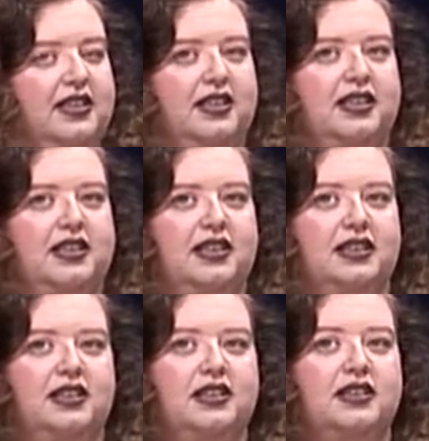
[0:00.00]

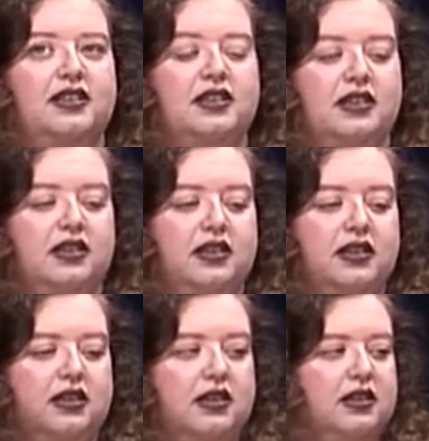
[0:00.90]

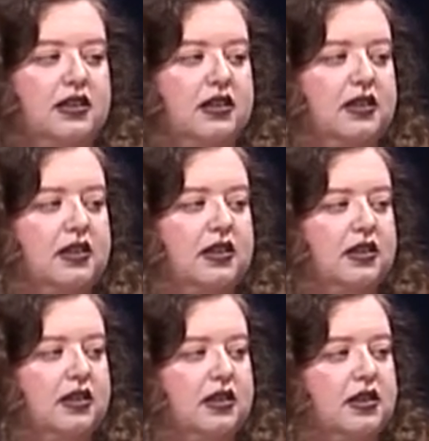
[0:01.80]

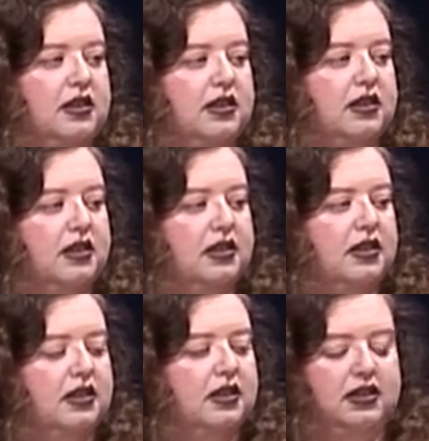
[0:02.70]

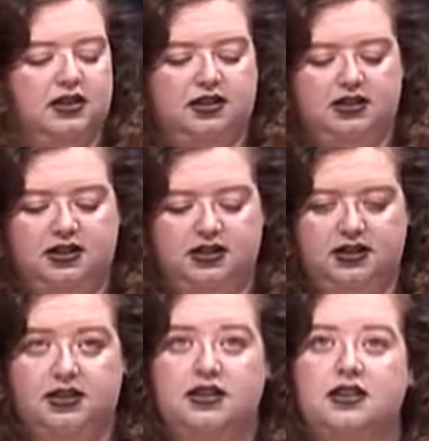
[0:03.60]

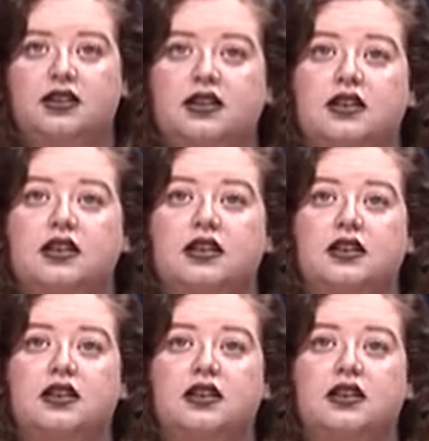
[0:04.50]
The person shown says nothing.